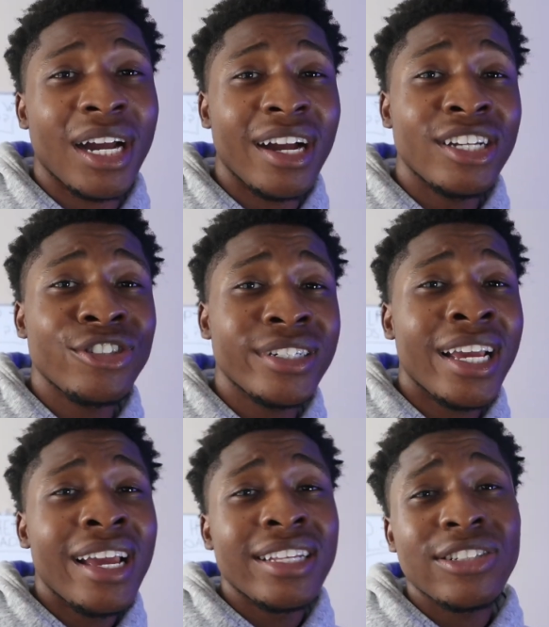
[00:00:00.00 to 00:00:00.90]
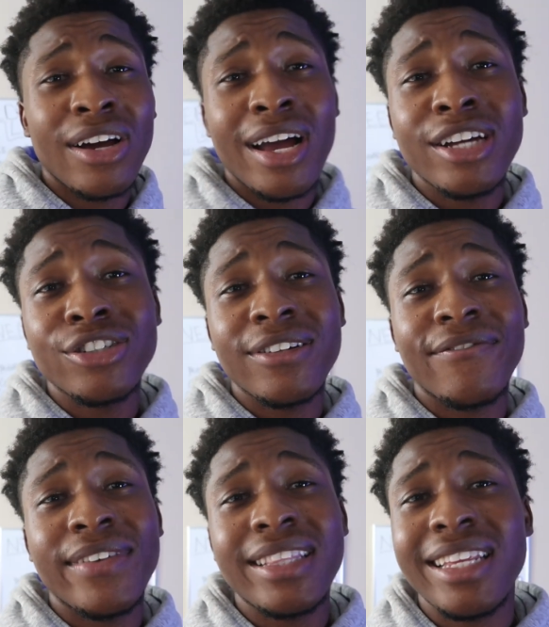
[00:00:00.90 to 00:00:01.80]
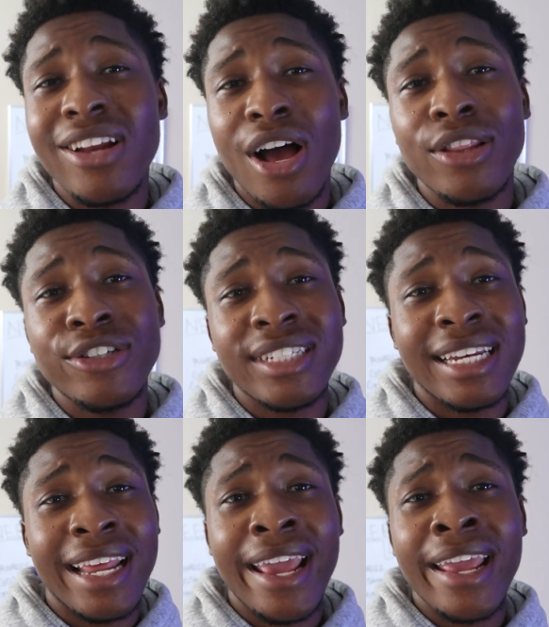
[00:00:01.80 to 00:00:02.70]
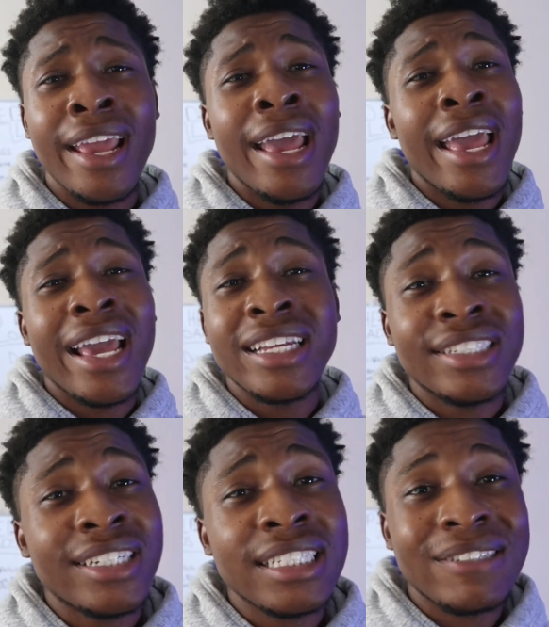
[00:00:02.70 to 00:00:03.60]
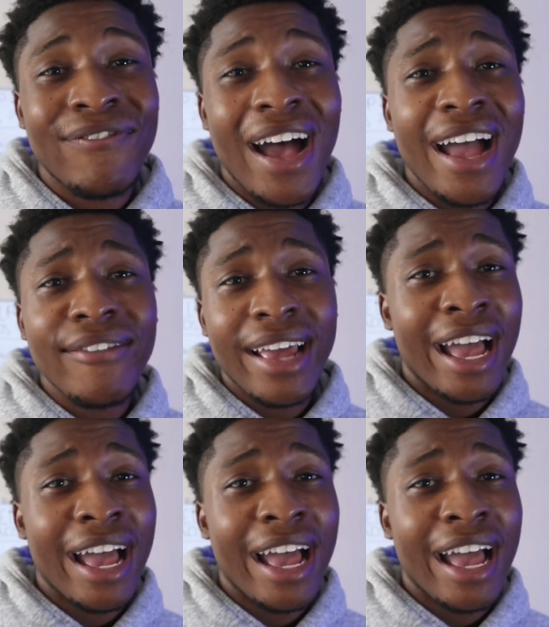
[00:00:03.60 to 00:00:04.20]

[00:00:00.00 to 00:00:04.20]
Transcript: one hundred to one hundred fifty dollars a day in just five